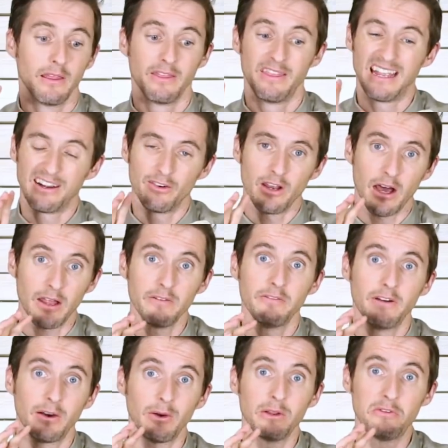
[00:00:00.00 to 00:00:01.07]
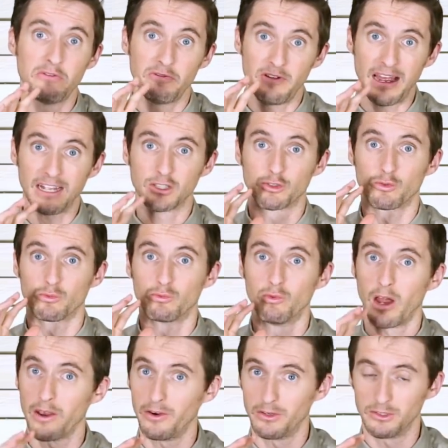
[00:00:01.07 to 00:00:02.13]
They're not very fast
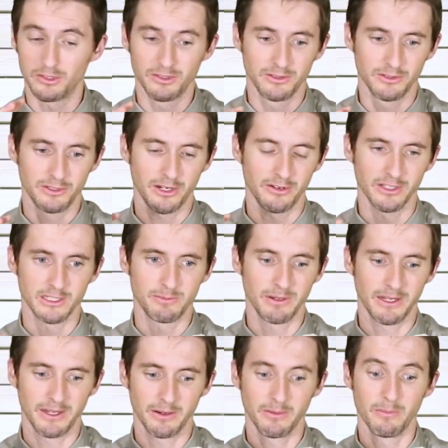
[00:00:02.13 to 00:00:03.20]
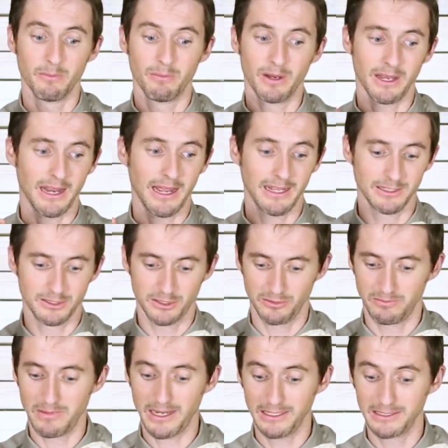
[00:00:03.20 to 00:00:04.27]
runners, generally speaking, but as
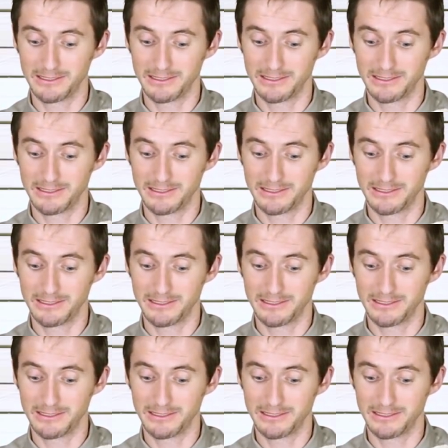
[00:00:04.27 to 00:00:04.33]
you may